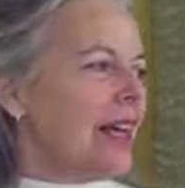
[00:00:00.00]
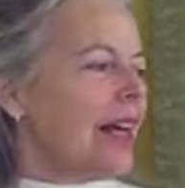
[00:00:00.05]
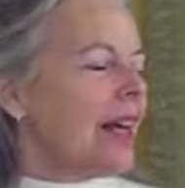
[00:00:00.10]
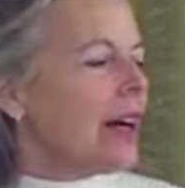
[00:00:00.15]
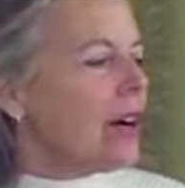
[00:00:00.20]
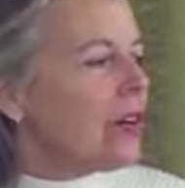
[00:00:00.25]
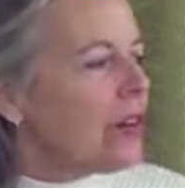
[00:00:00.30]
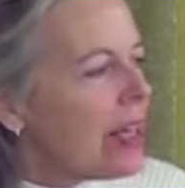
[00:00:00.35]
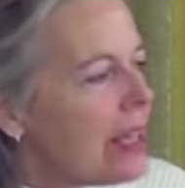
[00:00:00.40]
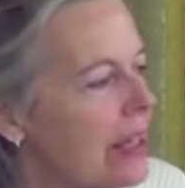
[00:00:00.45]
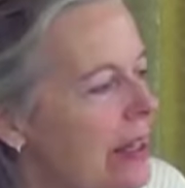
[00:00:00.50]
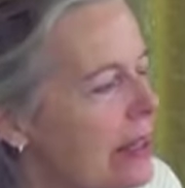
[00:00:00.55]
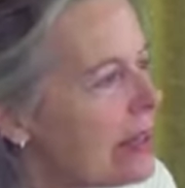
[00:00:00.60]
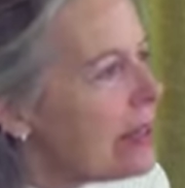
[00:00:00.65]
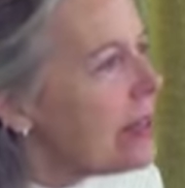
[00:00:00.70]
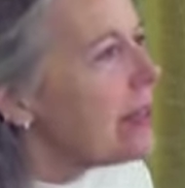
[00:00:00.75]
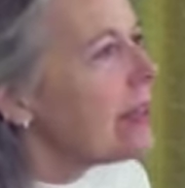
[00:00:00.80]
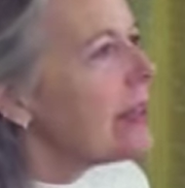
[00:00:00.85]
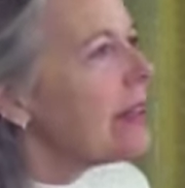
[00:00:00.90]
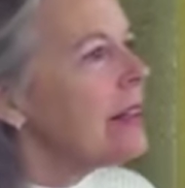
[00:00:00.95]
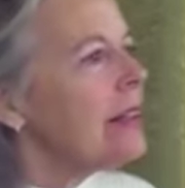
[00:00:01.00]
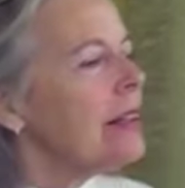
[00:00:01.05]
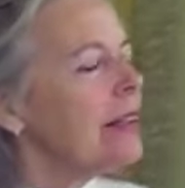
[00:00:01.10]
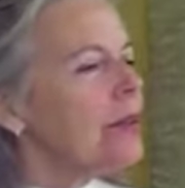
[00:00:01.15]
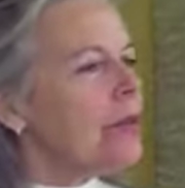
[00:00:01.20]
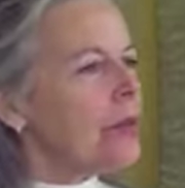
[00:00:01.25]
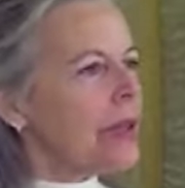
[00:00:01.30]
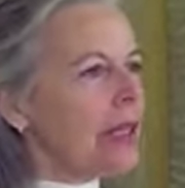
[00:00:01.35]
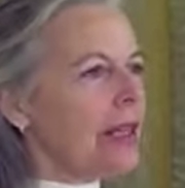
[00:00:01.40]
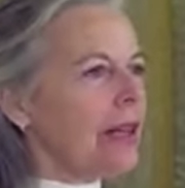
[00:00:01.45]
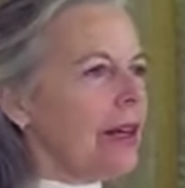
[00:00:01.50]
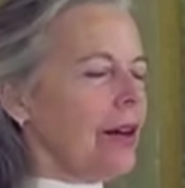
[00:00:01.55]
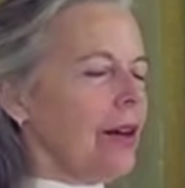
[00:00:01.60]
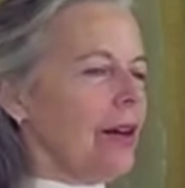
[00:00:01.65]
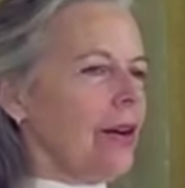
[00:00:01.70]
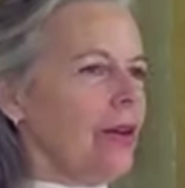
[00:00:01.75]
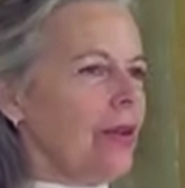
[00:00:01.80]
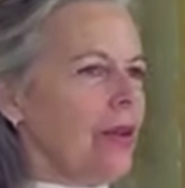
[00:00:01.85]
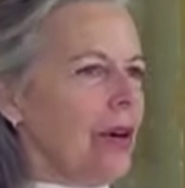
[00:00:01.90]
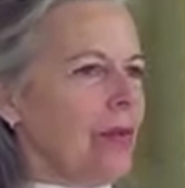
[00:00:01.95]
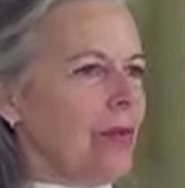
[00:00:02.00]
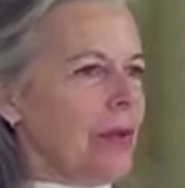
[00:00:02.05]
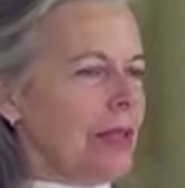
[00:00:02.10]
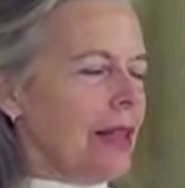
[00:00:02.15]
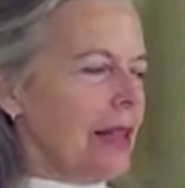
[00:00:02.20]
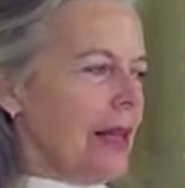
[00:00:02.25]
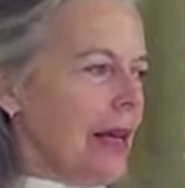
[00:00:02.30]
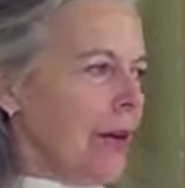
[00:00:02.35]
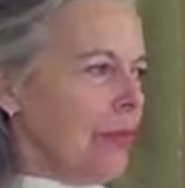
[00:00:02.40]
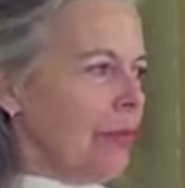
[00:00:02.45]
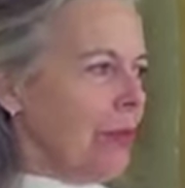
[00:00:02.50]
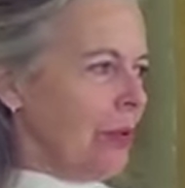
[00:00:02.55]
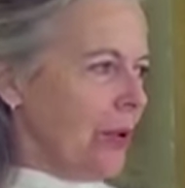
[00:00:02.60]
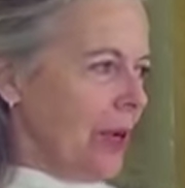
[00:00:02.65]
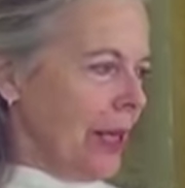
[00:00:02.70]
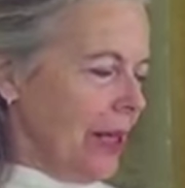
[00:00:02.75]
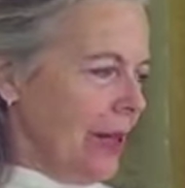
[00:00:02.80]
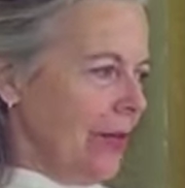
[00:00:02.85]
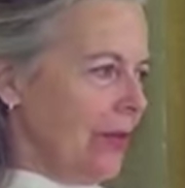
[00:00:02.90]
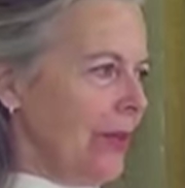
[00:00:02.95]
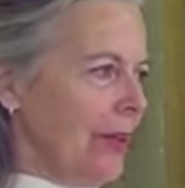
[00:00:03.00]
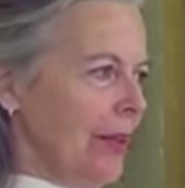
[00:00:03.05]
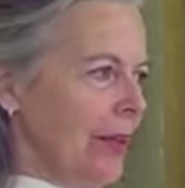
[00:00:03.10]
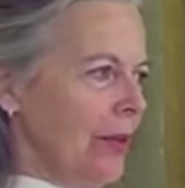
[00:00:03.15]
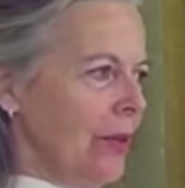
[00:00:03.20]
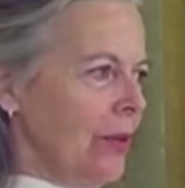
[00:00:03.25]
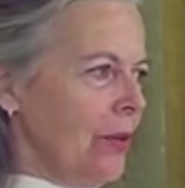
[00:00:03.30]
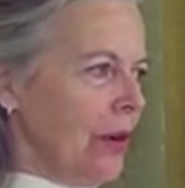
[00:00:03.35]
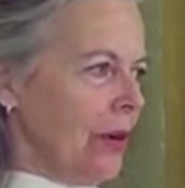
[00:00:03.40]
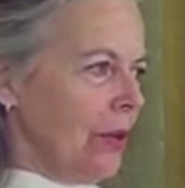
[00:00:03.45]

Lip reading: Now, here we go with that point of view.